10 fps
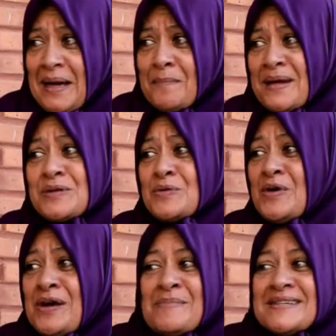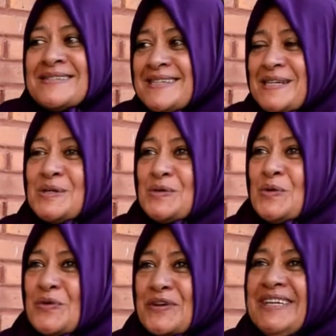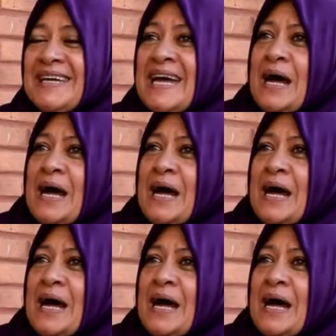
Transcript: Okay, I'll come back to my seeking story.